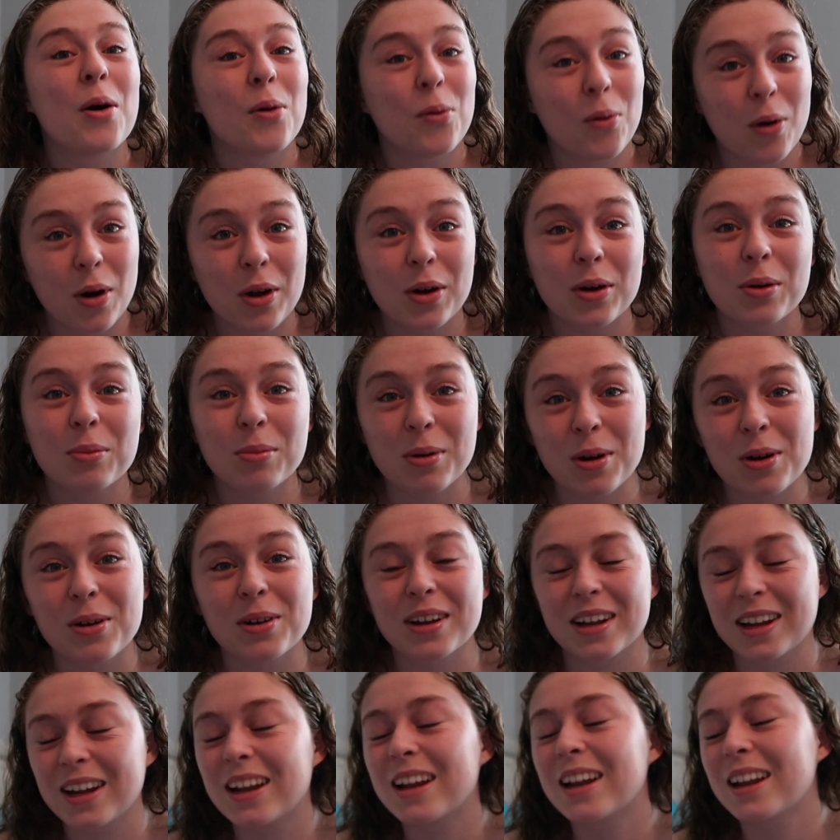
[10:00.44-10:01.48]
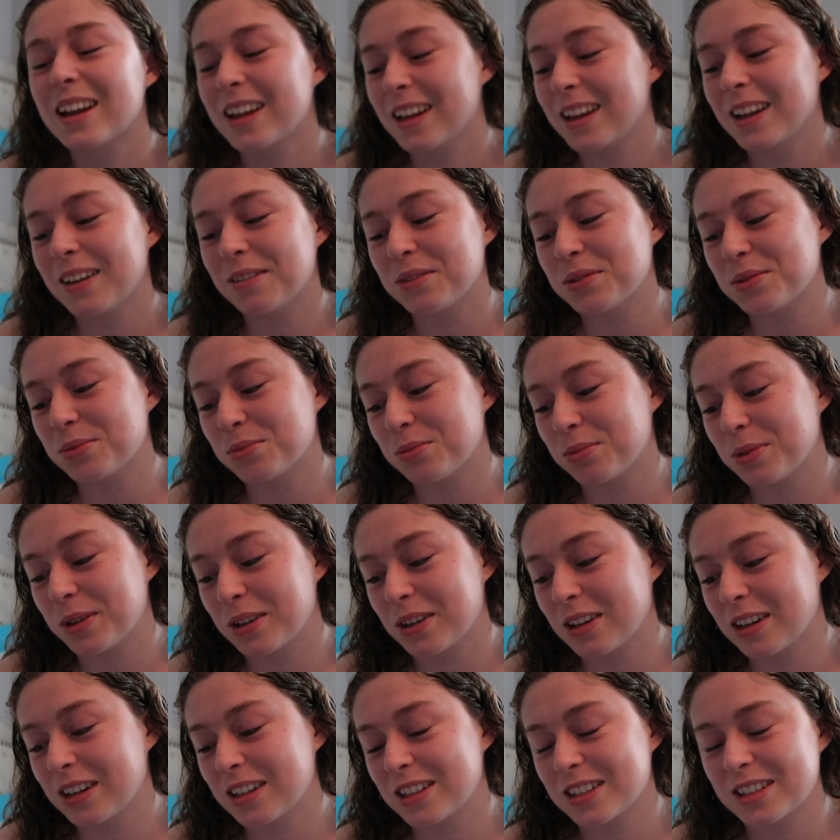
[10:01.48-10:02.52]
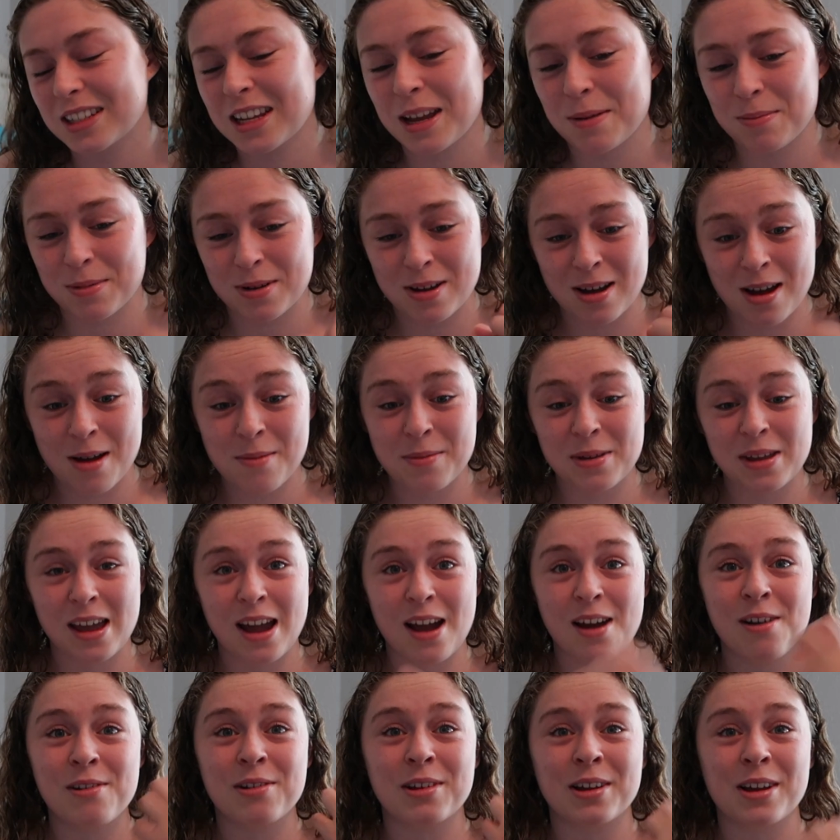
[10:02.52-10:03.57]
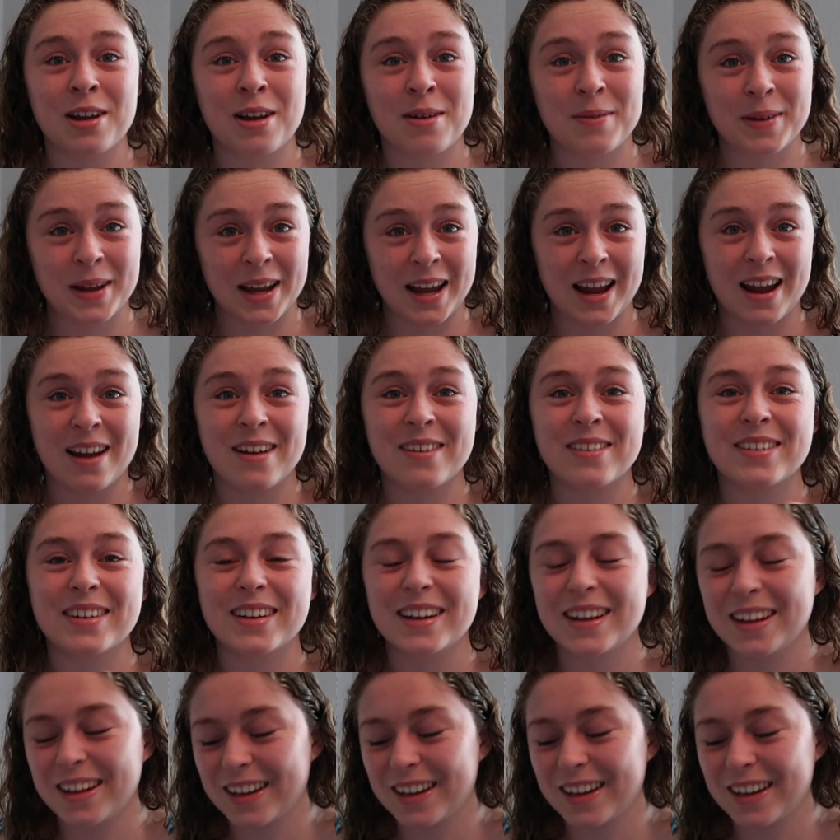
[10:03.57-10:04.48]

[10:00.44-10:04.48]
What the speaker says: water broke. It was weird. It just kept coming out and coming out.